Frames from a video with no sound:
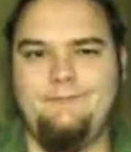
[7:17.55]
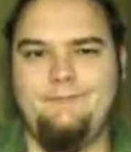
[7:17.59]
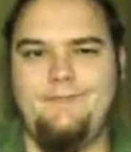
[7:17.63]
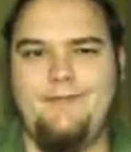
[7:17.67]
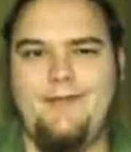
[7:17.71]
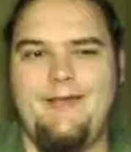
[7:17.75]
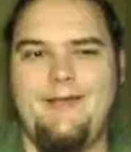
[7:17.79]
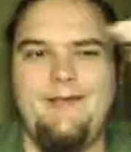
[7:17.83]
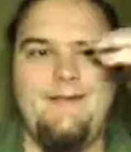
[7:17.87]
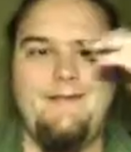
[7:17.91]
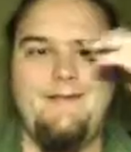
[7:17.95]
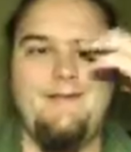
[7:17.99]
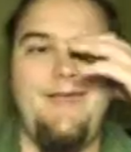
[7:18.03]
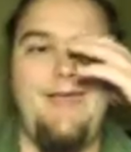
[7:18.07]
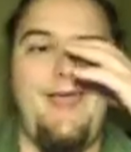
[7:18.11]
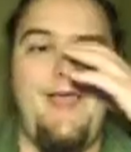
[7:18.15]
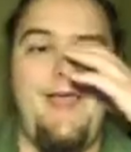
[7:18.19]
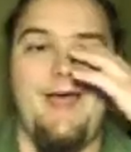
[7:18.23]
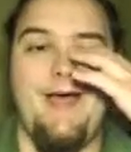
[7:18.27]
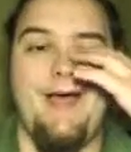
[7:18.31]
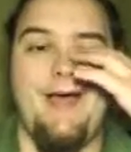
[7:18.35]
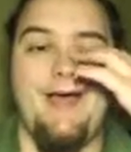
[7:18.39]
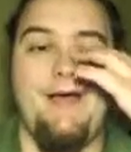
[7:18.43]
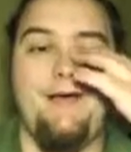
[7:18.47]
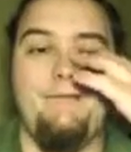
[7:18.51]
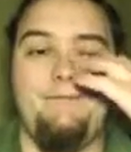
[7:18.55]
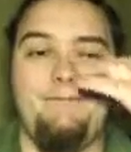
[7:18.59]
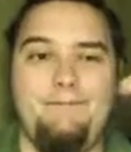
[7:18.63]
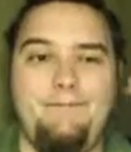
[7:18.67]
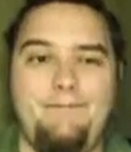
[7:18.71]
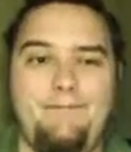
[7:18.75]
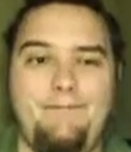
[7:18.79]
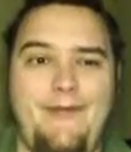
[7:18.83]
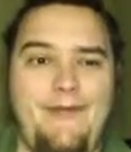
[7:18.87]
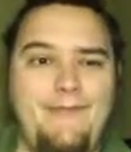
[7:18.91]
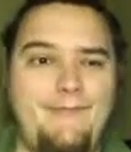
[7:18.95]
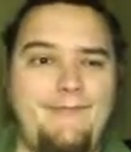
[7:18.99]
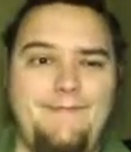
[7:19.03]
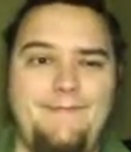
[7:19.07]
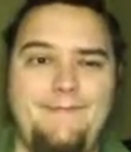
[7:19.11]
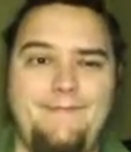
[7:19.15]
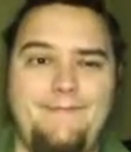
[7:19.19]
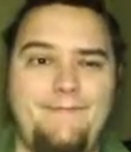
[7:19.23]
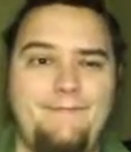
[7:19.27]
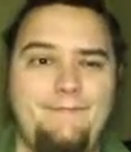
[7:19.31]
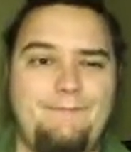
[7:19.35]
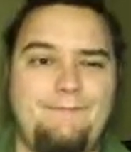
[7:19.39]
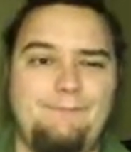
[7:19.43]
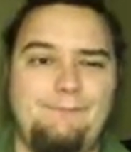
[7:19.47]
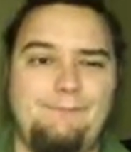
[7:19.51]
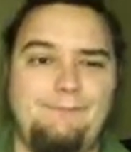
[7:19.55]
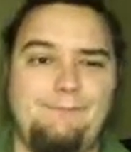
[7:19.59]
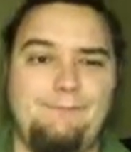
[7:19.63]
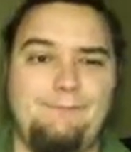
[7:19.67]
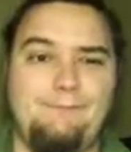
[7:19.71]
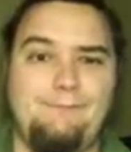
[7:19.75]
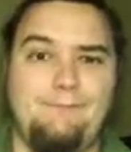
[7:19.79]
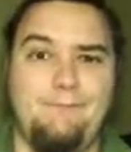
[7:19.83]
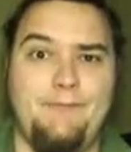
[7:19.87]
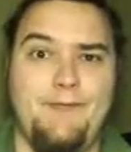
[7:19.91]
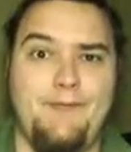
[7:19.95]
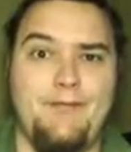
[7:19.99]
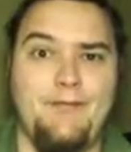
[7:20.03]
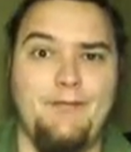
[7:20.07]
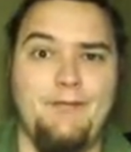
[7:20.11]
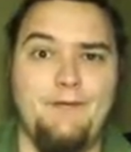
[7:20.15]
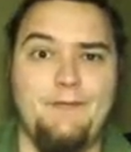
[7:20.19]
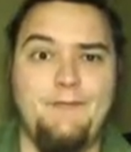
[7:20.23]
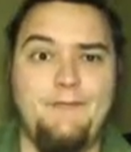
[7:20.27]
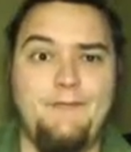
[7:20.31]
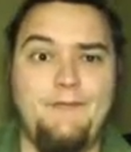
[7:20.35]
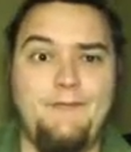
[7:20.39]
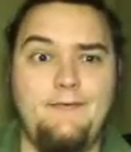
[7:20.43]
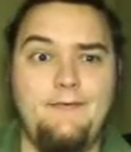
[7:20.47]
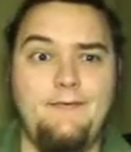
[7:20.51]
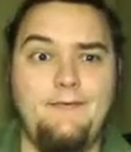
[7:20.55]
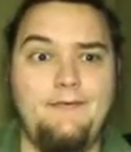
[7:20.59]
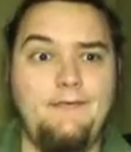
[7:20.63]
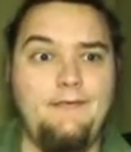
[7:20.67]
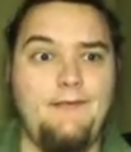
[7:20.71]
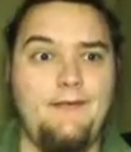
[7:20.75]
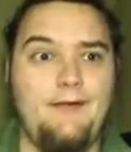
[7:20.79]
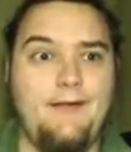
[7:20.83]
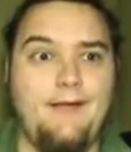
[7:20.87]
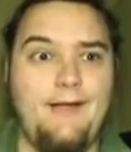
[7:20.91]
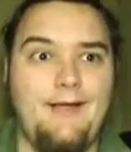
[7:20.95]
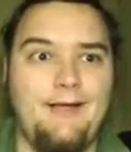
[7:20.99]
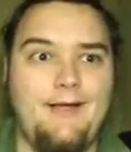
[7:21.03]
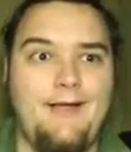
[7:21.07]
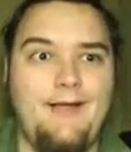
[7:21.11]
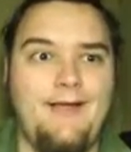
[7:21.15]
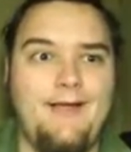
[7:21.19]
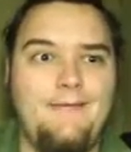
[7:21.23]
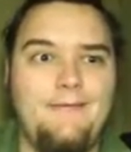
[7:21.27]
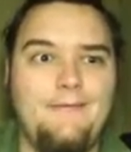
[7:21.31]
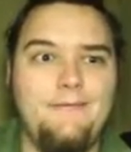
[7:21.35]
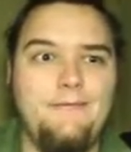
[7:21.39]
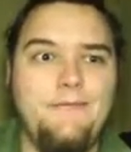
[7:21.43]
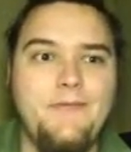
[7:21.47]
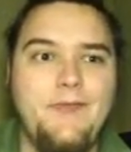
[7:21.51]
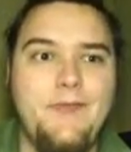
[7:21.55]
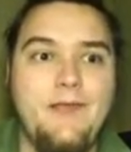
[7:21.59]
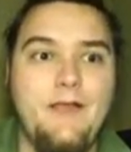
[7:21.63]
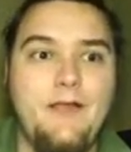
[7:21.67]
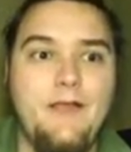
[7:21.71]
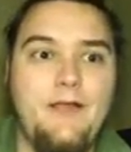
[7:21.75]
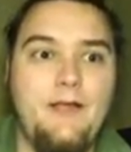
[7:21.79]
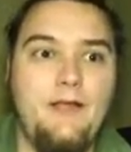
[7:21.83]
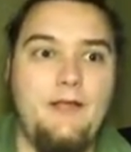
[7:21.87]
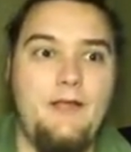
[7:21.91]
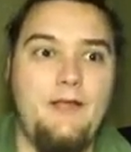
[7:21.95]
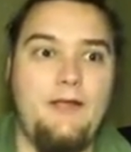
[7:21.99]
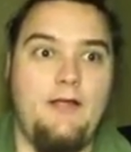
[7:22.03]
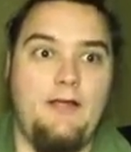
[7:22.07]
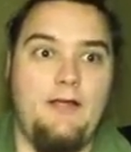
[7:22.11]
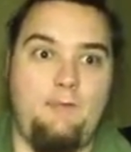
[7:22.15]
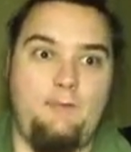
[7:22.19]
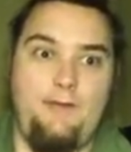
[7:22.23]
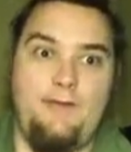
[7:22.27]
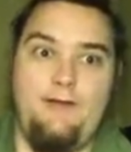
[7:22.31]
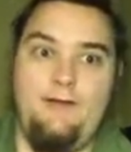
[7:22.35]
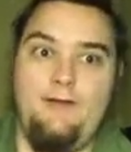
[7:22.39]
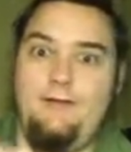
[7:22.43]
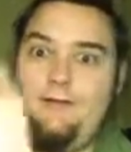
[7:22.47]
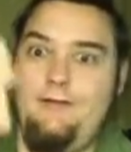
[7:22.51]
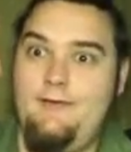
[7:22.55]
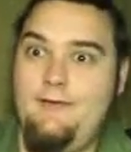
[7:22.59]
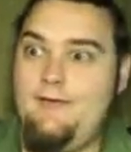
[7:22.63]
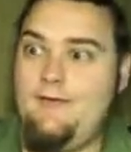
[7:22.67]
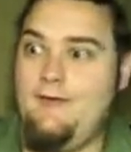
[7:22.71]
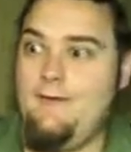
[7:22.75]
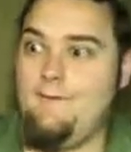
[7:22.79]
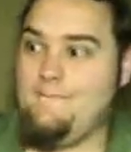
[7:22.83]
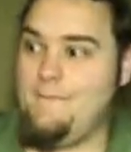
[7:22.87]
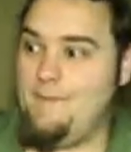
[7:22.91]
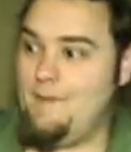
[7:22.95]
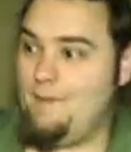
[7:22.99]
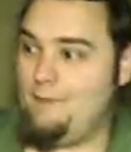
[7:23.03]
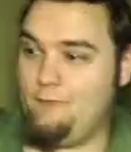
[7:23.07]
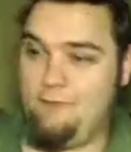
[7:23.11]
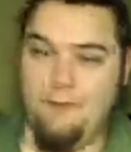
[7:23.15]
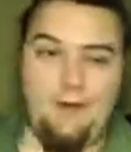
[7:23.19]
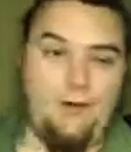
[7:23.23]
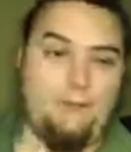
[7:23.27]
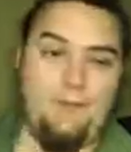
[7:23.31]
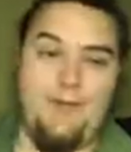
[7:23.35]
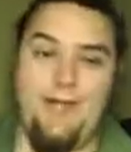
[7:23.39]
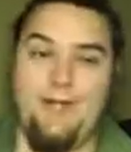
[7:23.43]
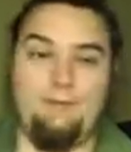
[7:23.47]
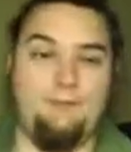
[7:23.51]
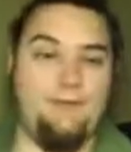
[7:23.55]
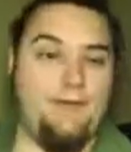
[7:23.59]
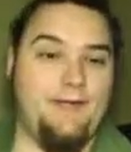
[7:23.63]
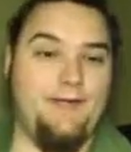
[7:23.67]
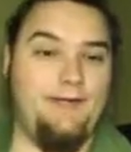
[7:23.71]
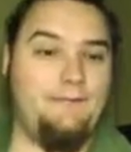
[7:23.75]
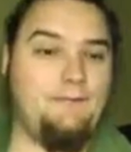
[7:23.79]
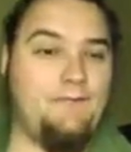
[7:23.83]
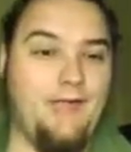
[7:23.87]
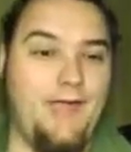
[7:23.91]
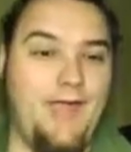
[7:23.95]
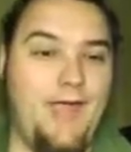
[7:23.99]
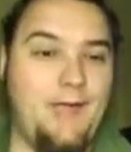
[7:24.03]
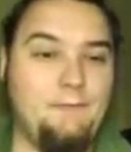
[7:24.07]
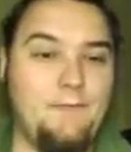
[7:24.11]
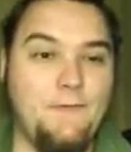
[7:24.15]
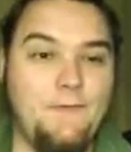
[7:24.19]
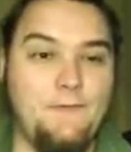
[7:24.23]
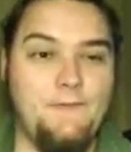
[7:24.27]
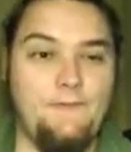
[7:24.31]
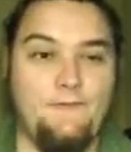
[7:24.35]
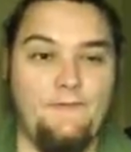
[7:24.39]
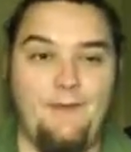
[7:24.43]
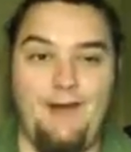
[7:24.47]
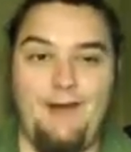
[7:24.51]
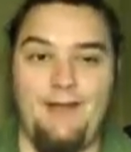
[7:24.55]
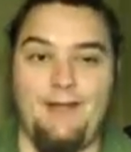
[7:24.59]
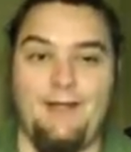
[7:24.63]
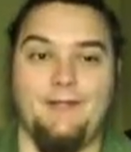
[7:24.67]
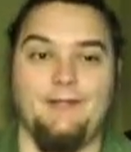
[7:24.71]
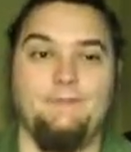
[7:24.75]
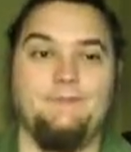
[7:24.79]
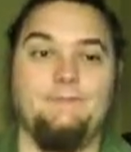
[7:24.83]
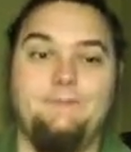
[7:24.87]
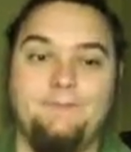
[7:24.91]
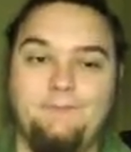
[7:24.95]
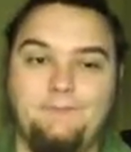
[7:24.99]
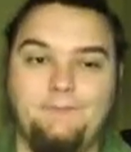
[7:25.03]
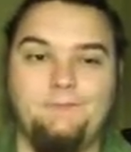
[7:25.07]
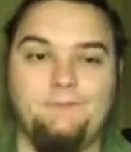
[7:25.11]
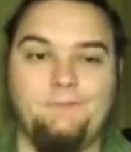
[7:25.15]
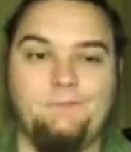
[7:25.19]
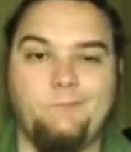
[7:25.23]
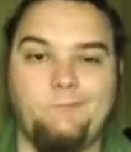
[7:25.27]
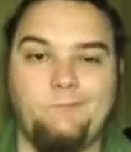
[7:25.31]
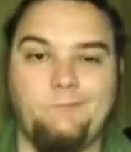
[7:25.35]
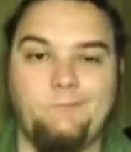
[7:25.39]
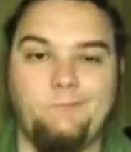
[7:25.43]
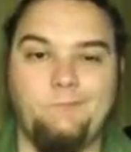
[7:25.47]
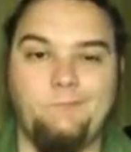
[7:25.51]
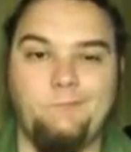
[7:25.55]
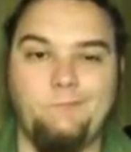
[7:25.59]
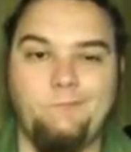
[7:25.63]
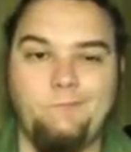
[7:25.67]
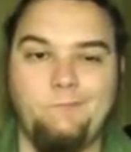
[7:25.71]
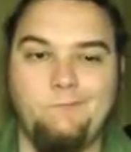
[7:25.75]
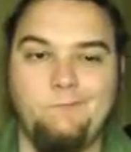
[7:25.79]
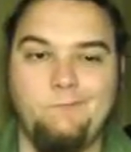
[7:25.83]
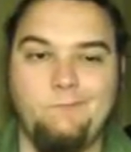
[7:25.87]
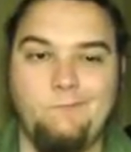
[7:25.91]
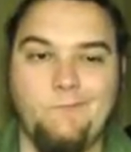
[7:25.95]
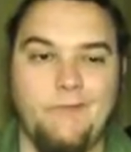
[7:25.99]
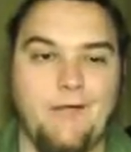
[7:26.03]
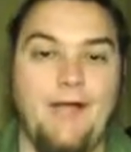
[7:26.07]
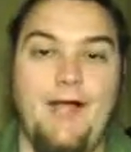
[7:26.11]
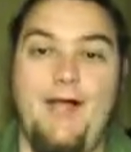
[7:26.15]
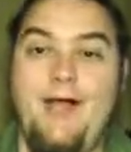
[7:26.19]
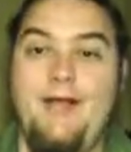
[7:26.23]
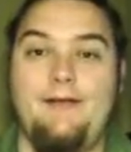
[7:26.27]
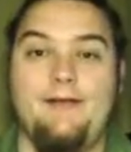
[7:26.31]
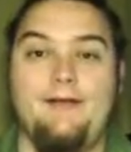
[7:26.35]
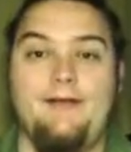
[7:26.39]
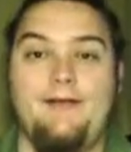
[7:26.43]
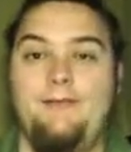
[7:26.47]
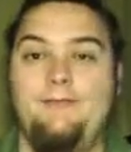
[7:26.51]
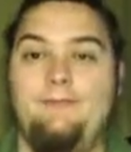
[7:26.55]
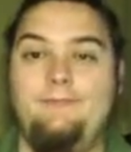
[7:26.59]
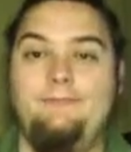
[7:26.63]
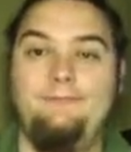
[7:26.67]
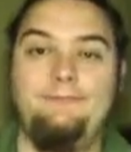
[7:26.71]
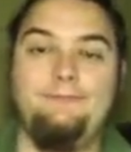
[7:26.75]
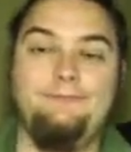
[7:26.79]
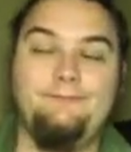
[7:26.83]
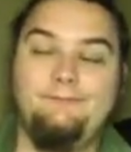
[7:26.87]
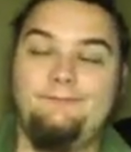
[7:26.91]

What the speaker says: Because, yeah, that's weird, I guess. Apparently, a robot picking up the hammer's funny. I don't know.